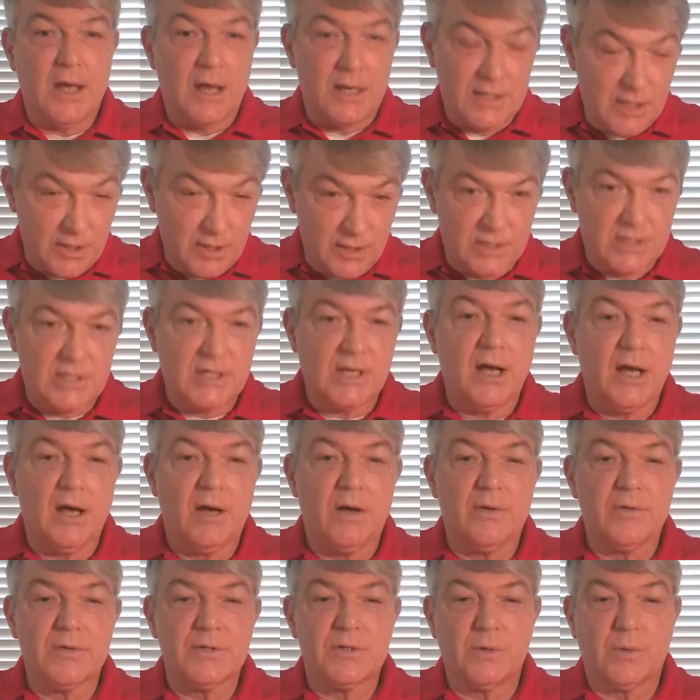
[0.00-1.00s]
as
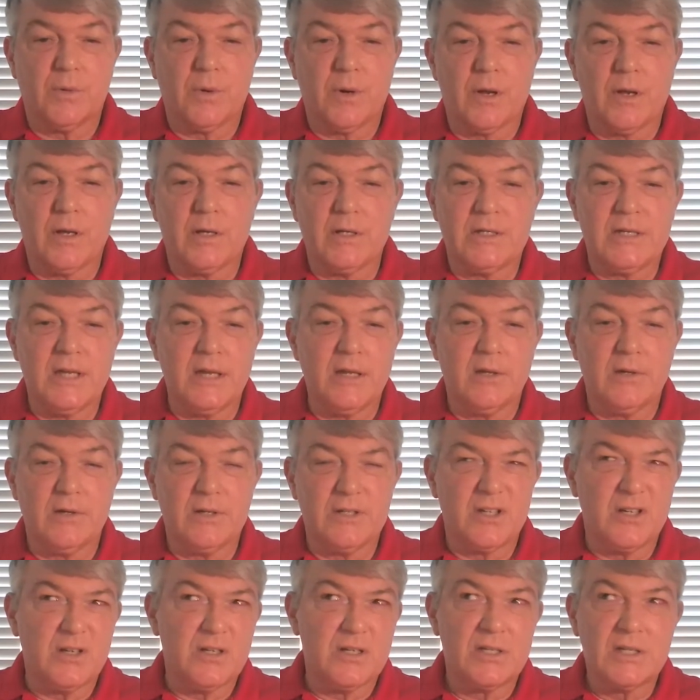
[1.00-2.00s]
ourselves or
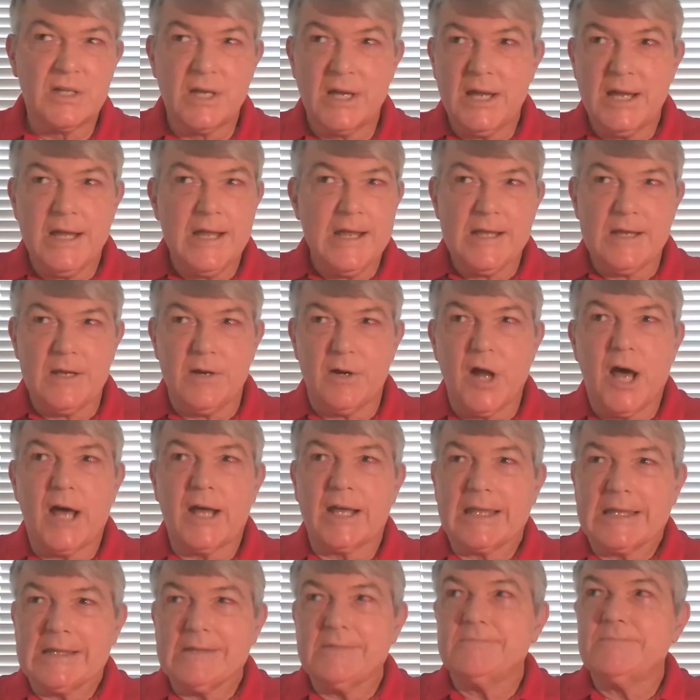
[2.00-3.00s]
dealers. You're
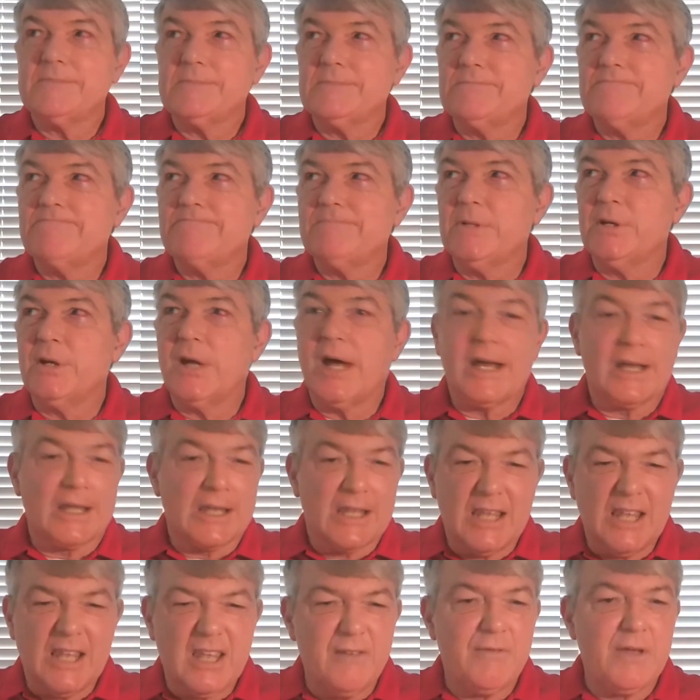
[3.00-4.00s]

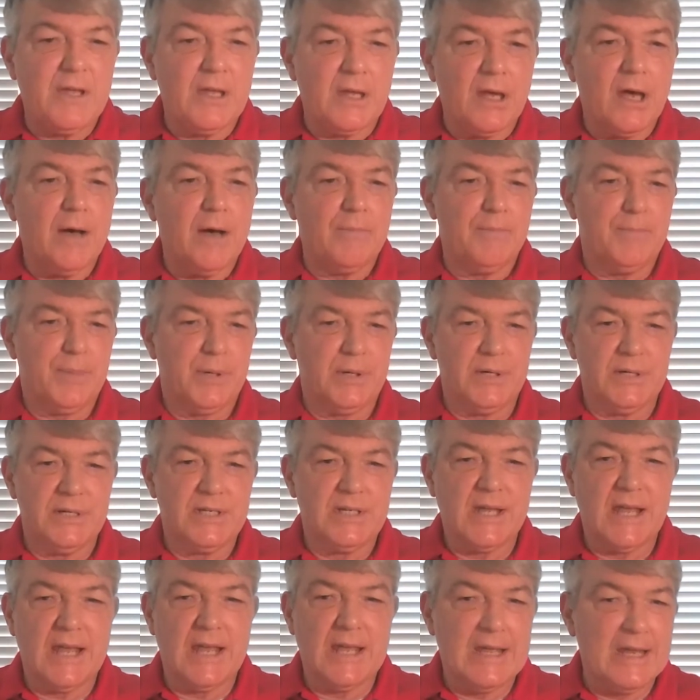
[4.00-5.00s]
not giving up per
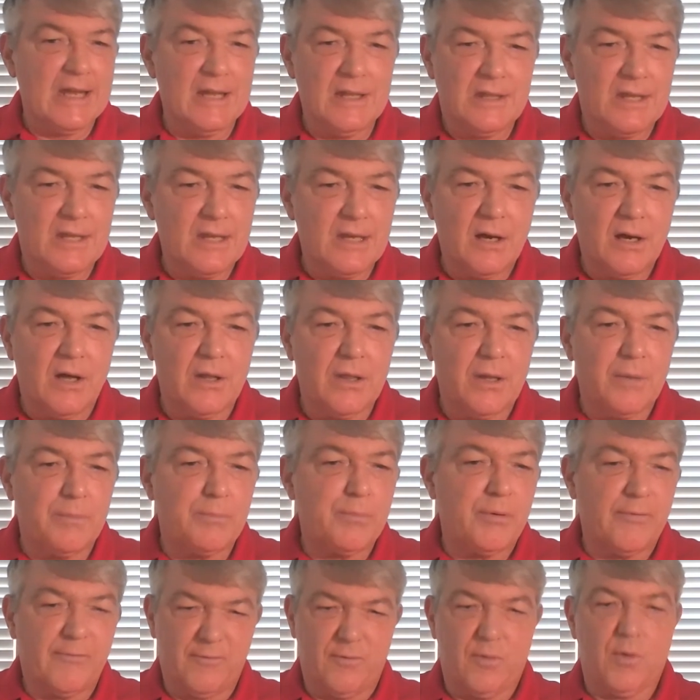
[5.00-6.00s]
se anything on the
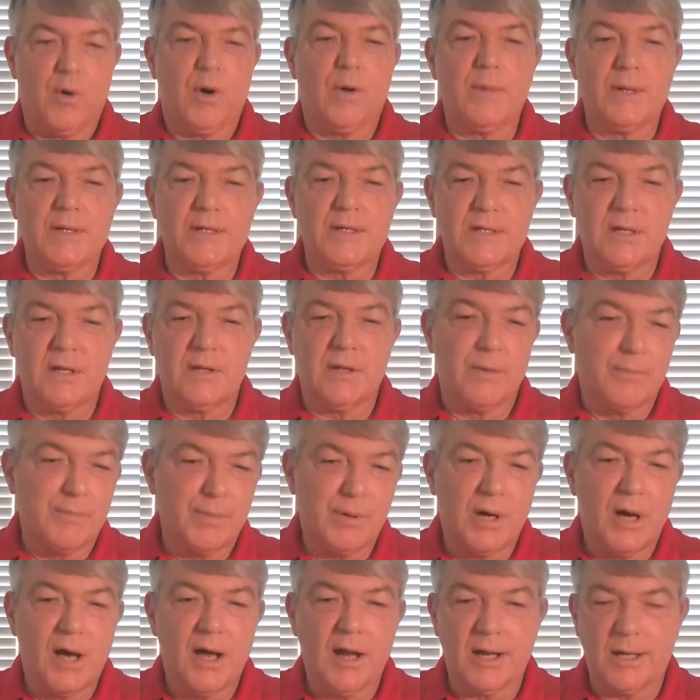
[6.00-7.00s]
performance of the
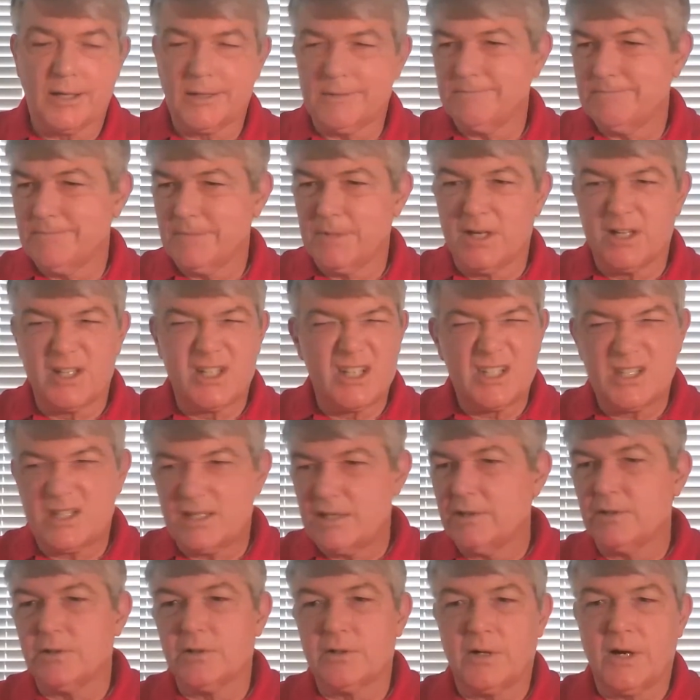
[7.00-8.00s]
product. There's
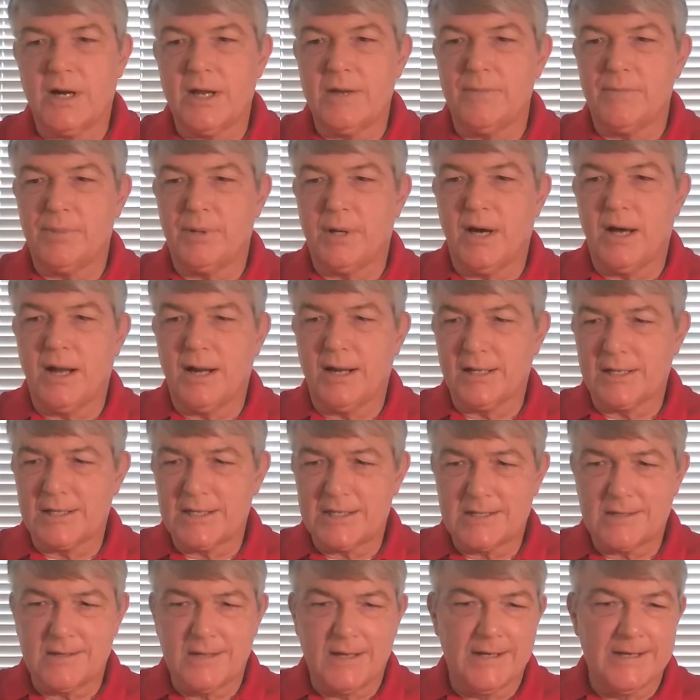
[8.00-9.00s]
still great
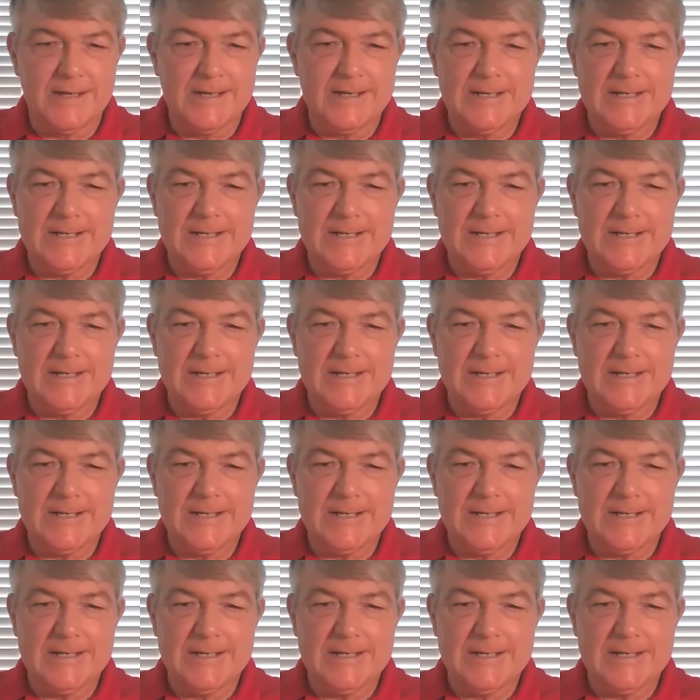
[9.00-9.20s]
products